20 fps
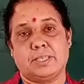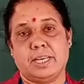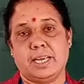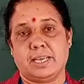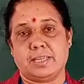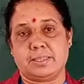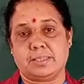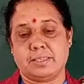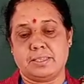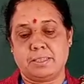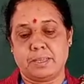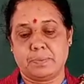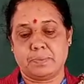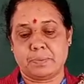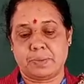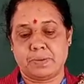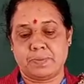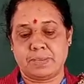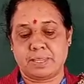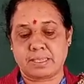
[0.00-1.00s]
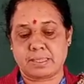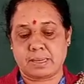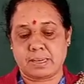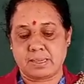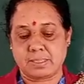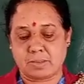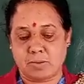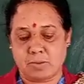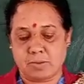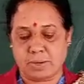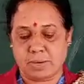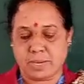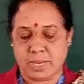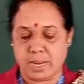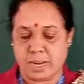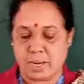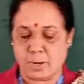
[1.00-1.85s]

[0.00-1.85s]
Yes, in the previous class already I